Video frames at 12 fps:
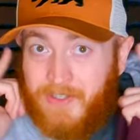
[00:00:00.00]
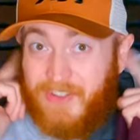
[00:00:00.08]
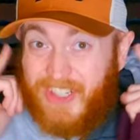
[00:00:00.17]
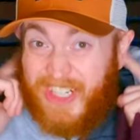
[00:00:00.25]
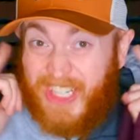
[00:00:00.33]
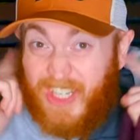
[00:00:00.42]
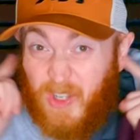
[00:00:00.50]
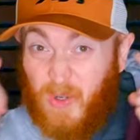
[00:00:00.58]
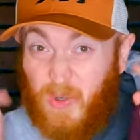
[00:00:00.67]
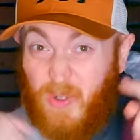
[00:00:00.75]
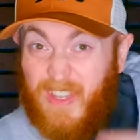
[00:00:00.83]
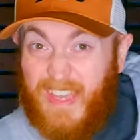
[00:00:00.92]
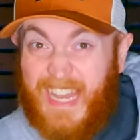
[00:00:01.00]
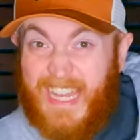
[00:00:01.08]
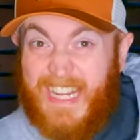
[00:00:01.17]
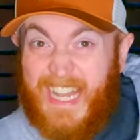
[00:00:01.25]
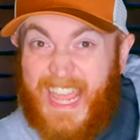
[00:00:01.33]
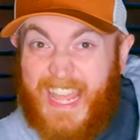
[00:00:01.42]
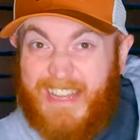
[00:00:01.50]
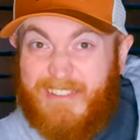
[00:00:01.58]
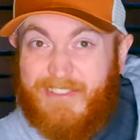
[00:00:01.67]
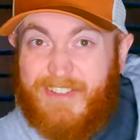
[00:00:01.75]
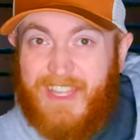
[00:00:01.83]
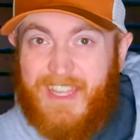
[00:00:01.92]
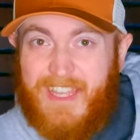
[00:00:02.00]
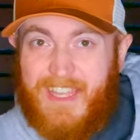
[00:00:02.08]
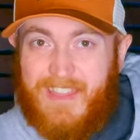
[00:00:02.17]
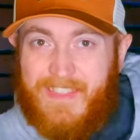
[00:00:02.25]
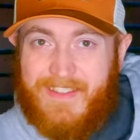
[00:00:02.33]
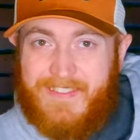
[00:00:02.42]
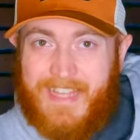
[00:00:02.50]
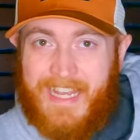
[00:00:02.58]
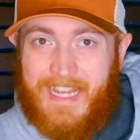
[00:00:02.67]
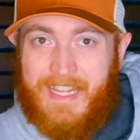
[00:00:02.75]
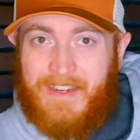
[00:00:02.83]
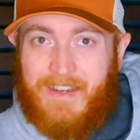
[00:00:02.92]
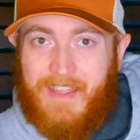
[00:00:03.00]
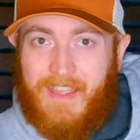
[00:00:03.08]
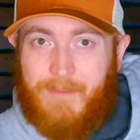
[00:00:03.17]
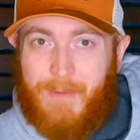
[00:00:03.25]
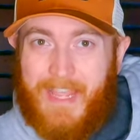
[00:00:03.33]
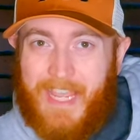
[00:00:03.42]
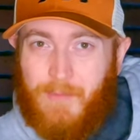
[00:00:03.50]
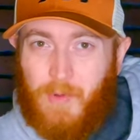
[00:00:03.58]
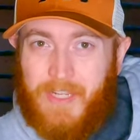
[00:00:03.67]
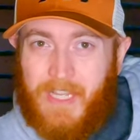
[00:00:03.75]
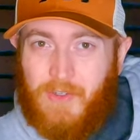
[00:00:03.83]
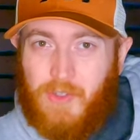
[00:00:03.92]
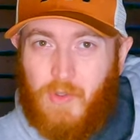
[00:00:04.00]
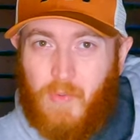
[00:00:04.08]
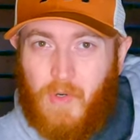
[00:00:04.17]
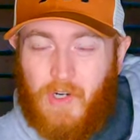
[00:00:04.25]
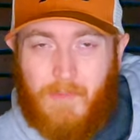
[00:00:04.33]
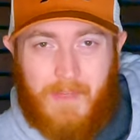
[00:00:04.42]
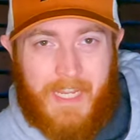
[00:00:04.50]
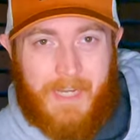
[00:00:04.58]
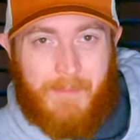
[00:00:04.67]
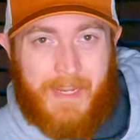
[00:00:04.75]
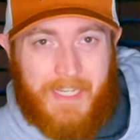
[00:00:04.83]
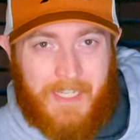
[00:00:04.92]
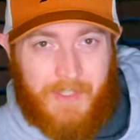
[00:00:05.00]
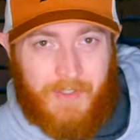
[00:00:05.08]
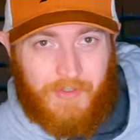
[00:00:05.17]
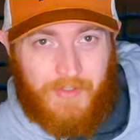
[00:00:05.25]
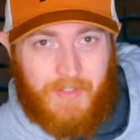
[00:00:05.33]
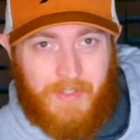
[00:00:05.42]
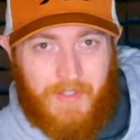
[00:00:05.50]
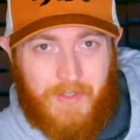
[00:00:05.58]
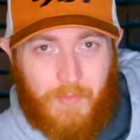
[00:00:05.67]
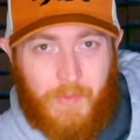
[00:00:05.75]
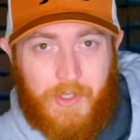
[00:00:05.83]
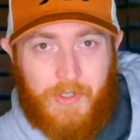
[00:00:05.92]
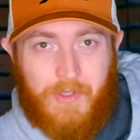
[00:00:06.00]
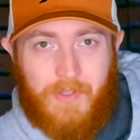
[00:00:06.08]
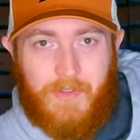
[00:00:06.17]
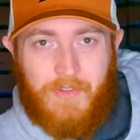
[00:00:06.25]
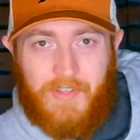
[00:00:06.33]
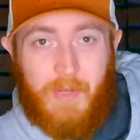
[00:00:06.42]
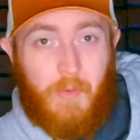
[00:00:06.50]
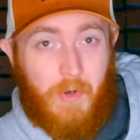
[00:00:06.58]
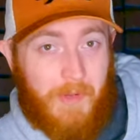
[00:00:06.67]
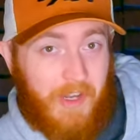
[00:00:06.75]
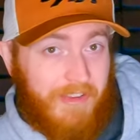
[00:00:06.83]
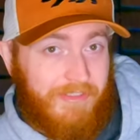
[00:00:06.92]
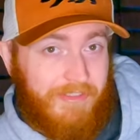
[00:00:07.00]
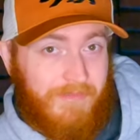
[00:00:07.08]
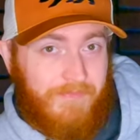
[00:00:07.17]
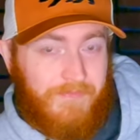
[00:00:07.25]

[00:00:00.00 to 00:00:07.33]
ears are gonna get cold, I can have this on, my head won't get too warm, and my ears will stay warm enough.